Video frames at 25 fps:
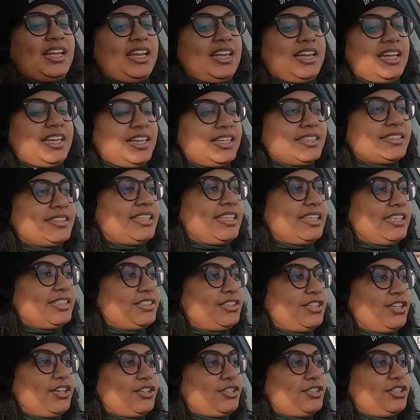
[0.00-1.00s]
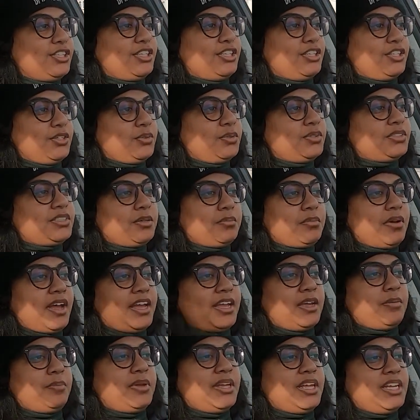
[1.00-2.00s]
it is easier to use in
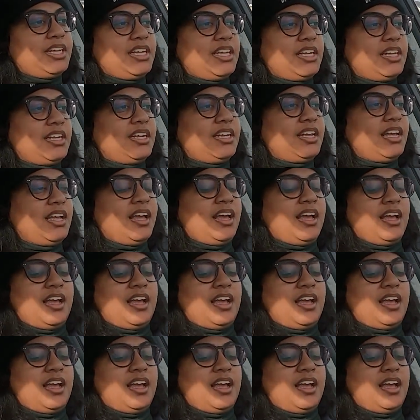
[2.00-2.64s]
my opinion.